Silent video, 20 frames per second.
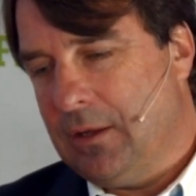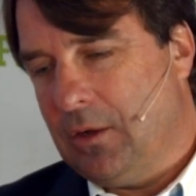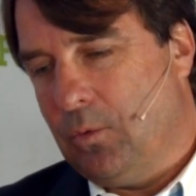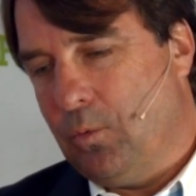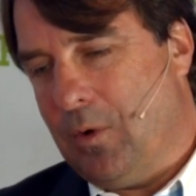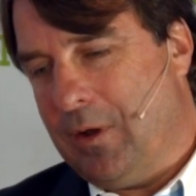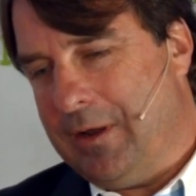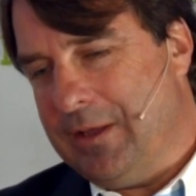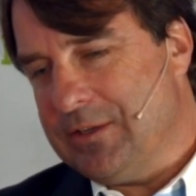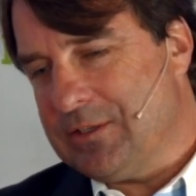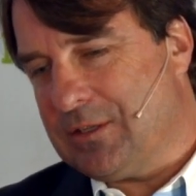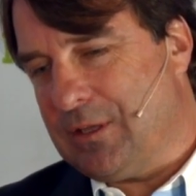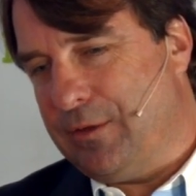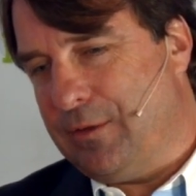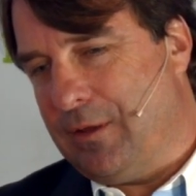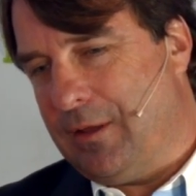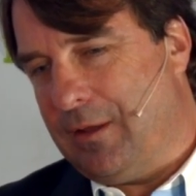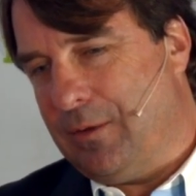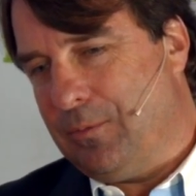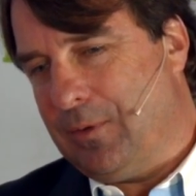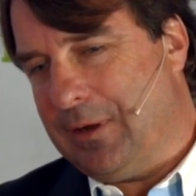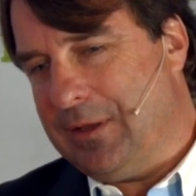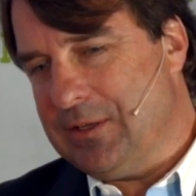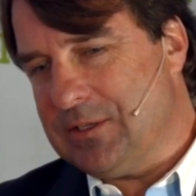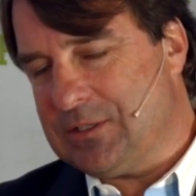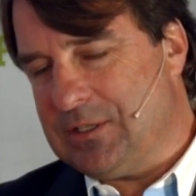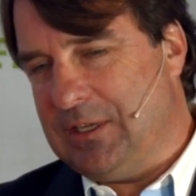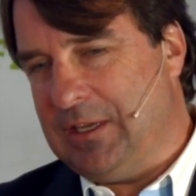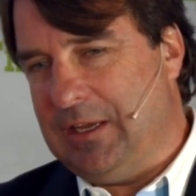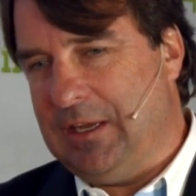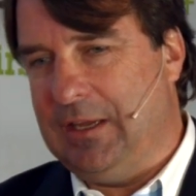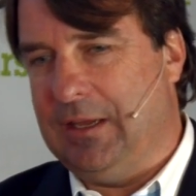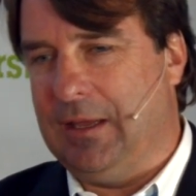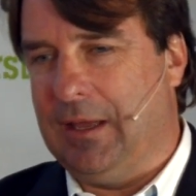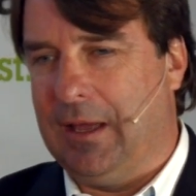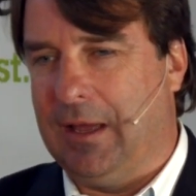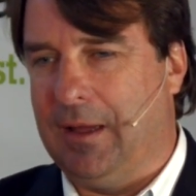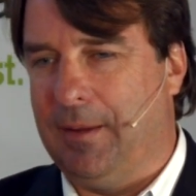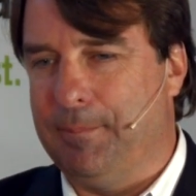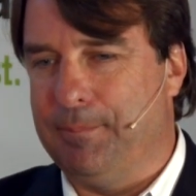What is the, what is the
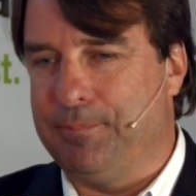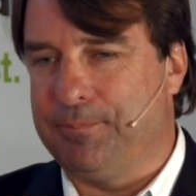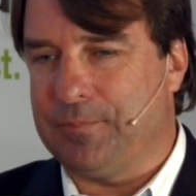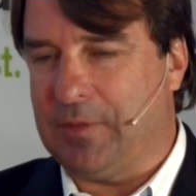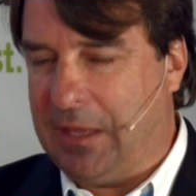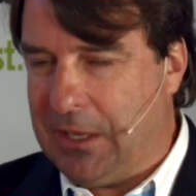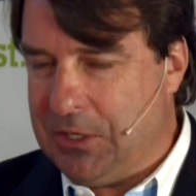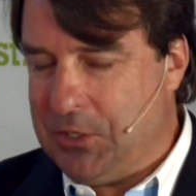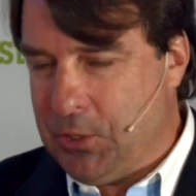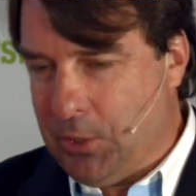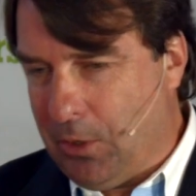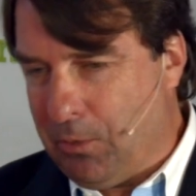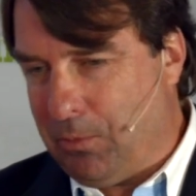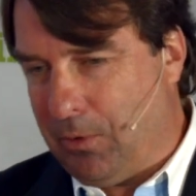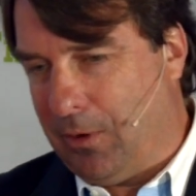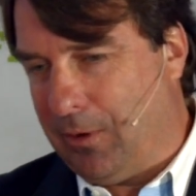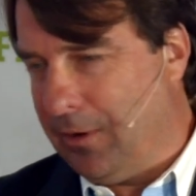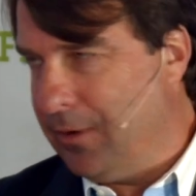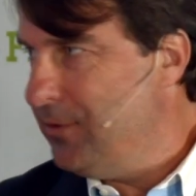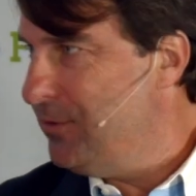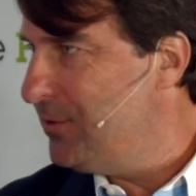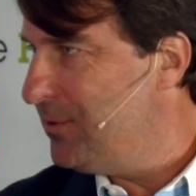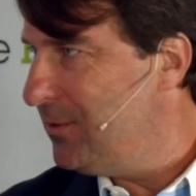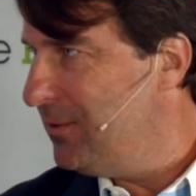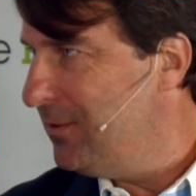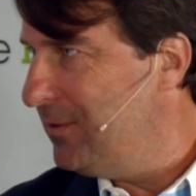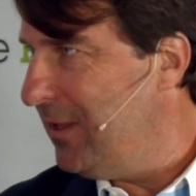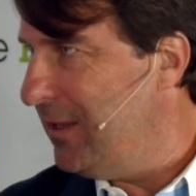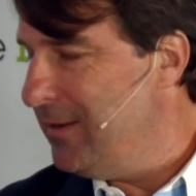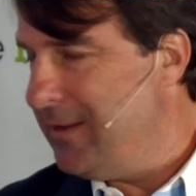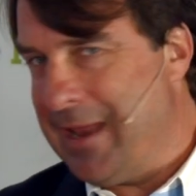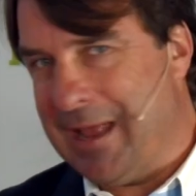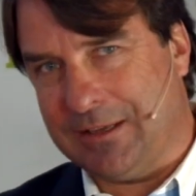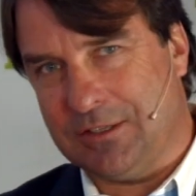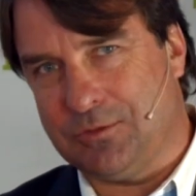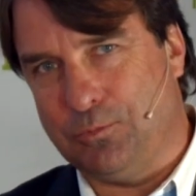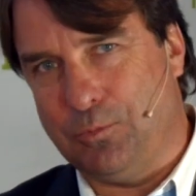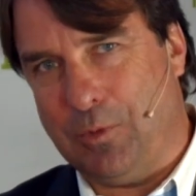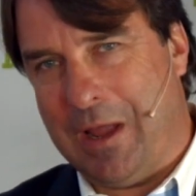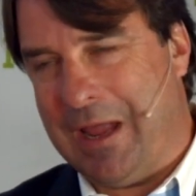um, in your words, the
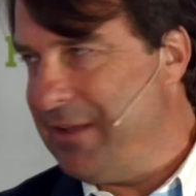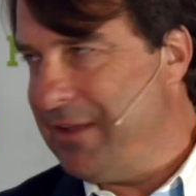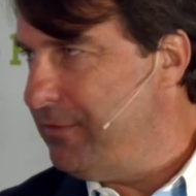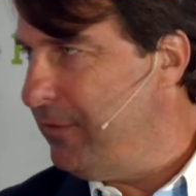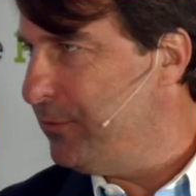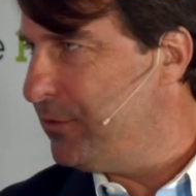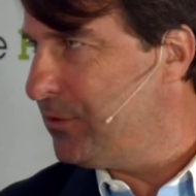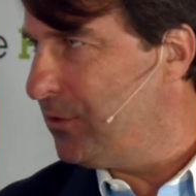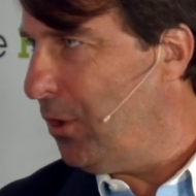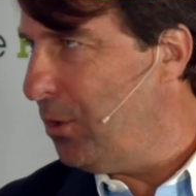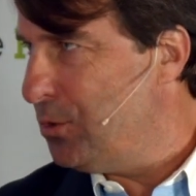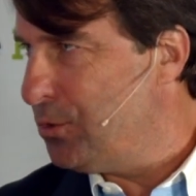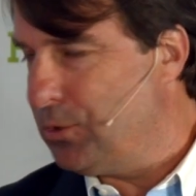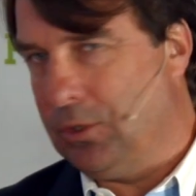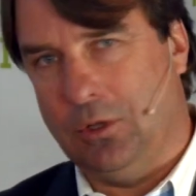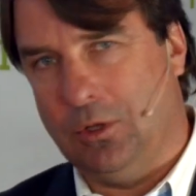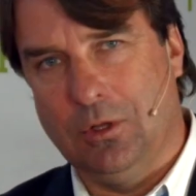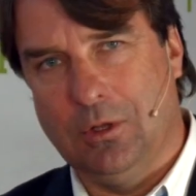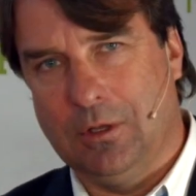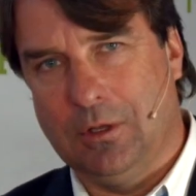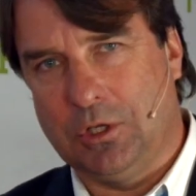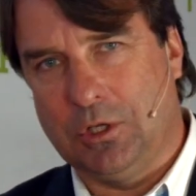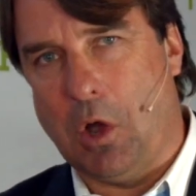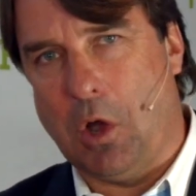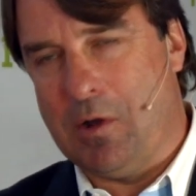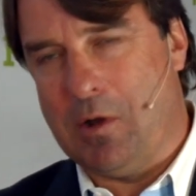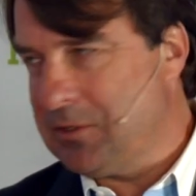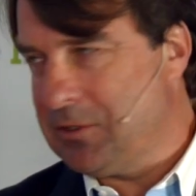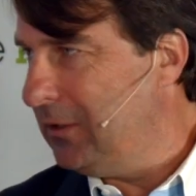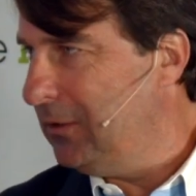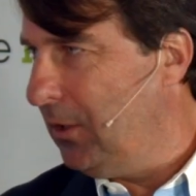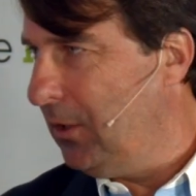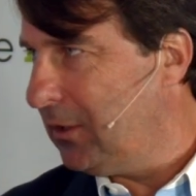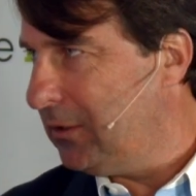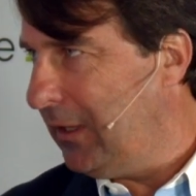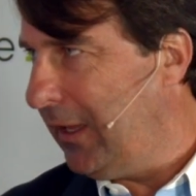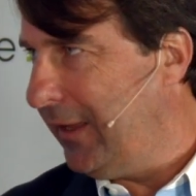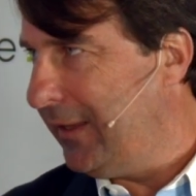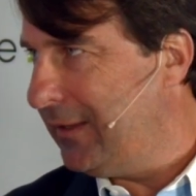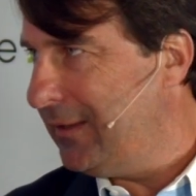next wave of social going to look
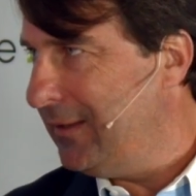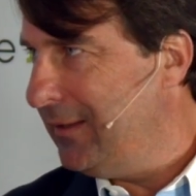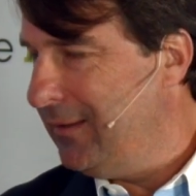like?